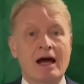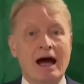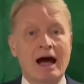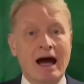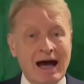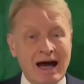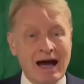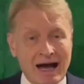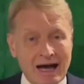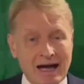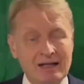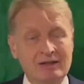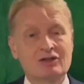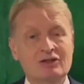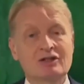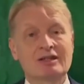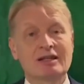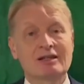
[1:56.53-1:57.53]

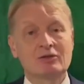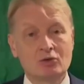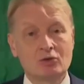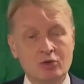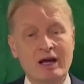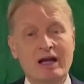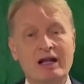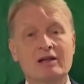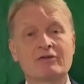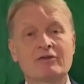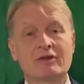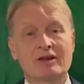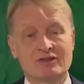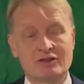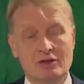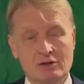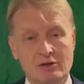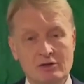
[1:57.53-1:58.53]
112
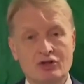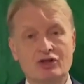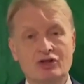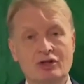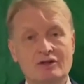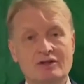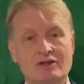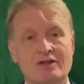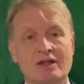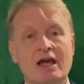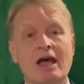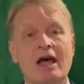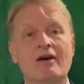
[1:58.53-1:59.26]
resolutions